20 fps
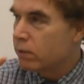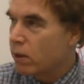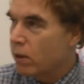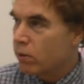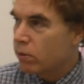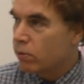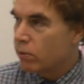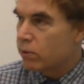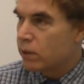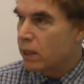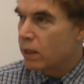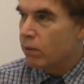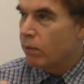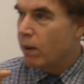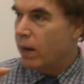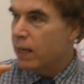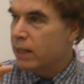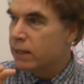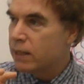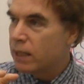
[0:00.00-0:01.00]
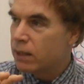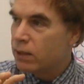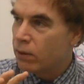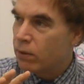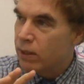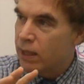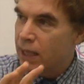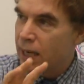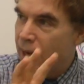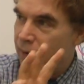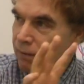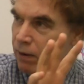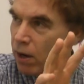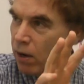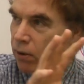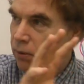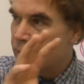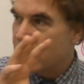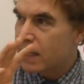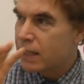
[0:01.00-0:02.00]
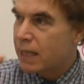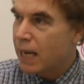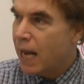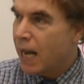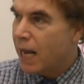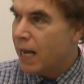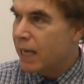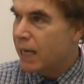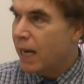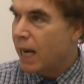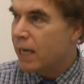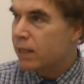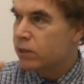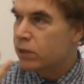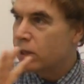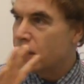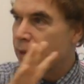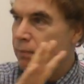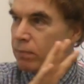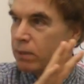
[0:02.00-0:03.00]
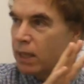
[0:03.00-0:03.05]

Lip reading: go through T1, T2, and then FO. That's high IgM